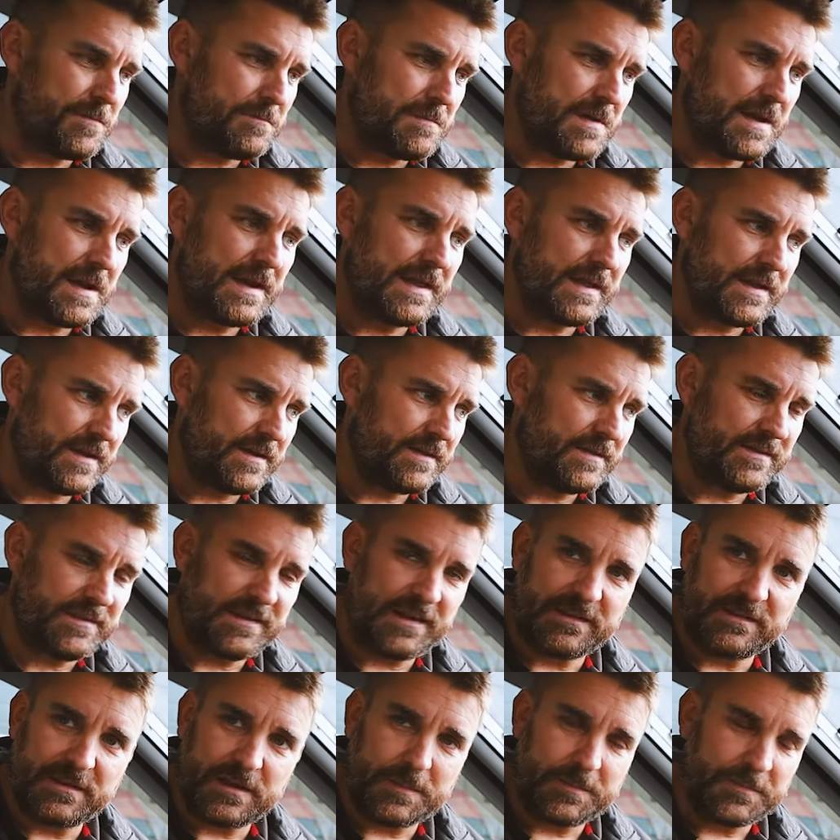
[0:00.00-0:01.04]
familiar
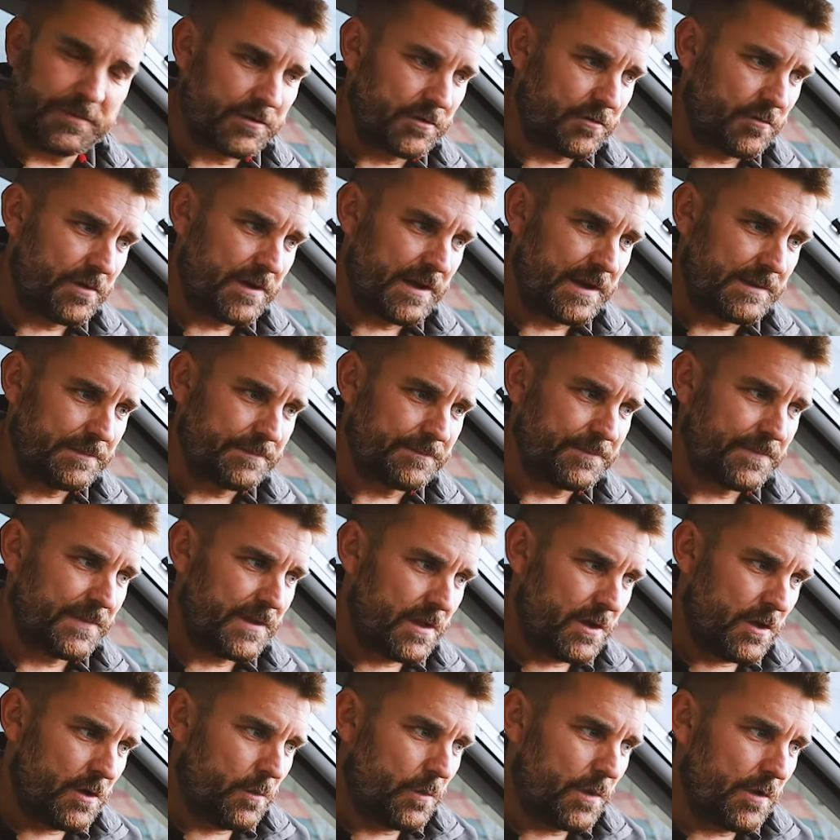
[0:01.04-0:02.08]
setup screen.
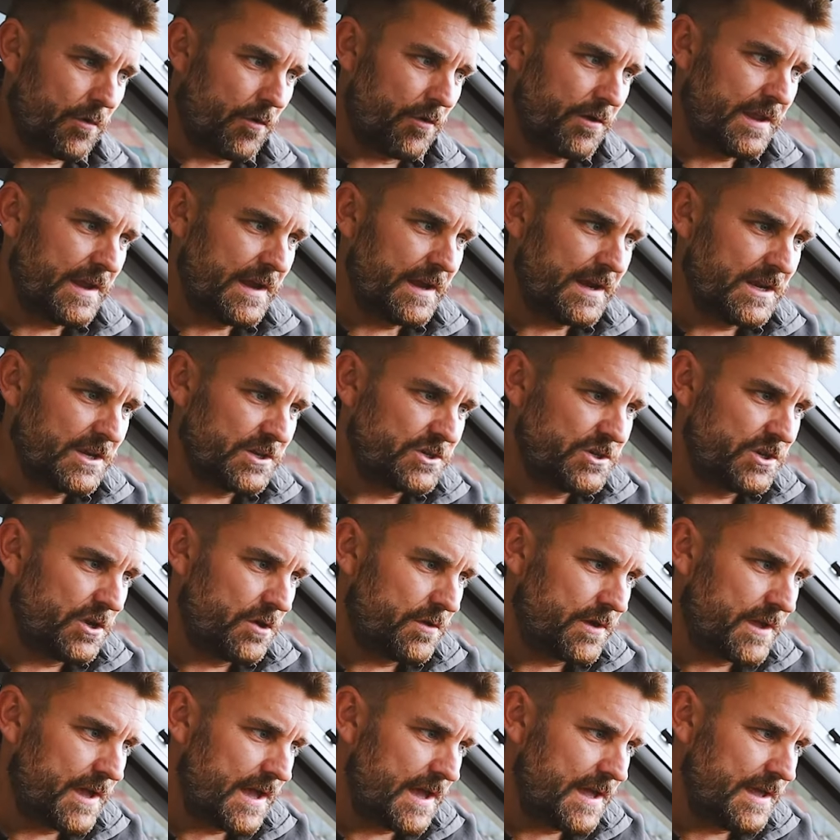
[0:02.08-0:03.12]
We're on English
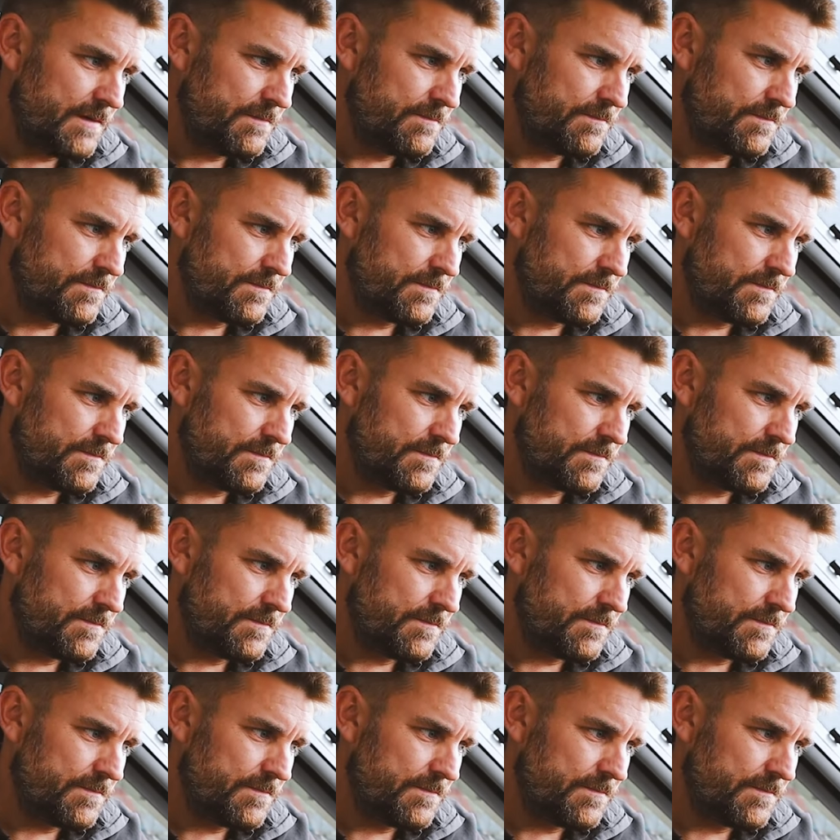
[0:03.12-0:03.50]
U K.